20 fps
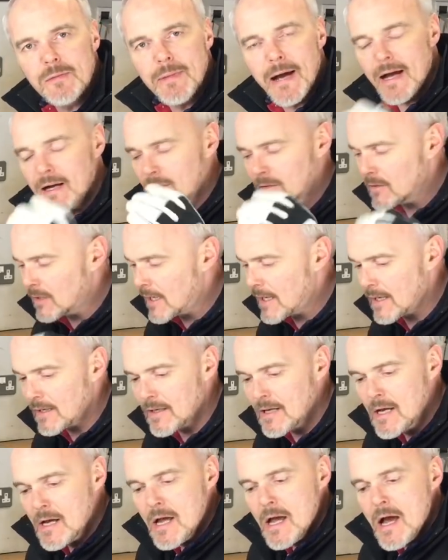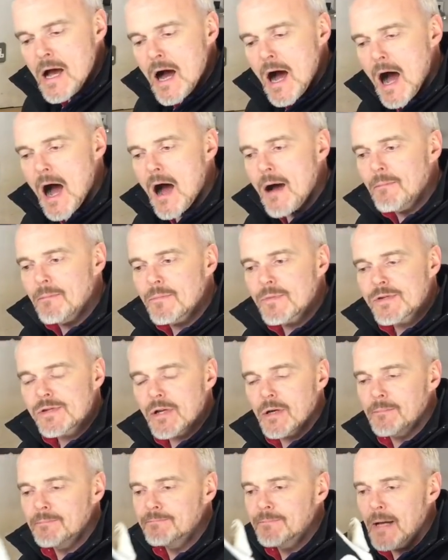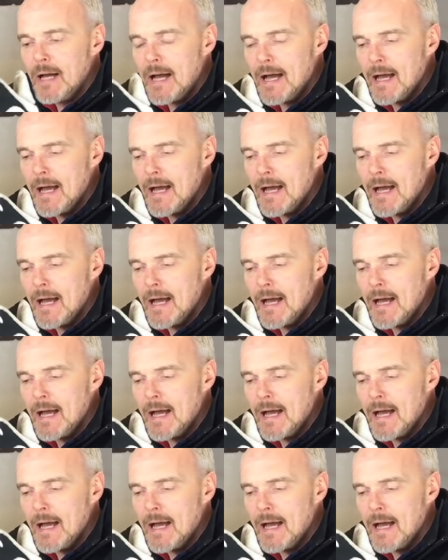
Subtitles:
angle iron, some